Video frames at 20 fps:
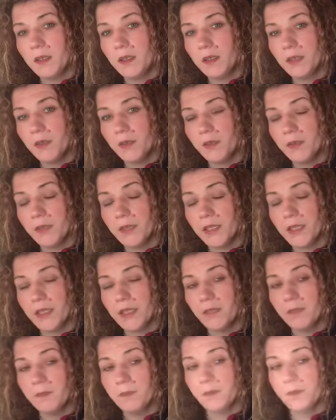
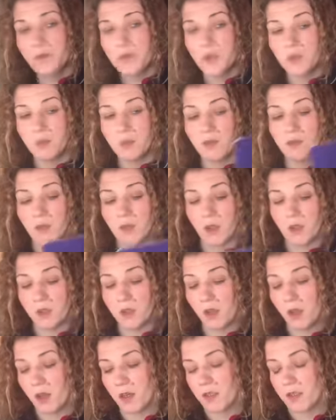Okay, so we've got the
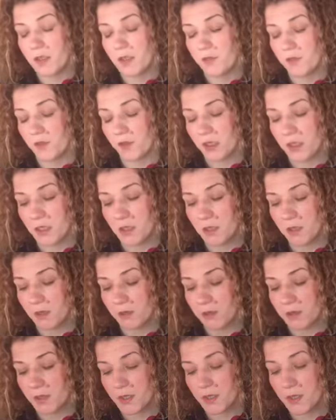Guardian of
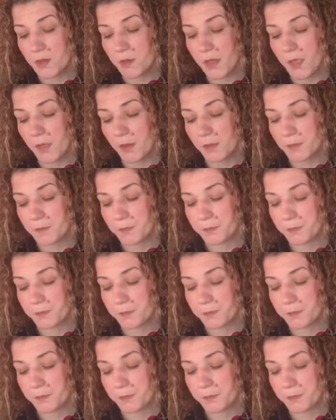Crystals as well.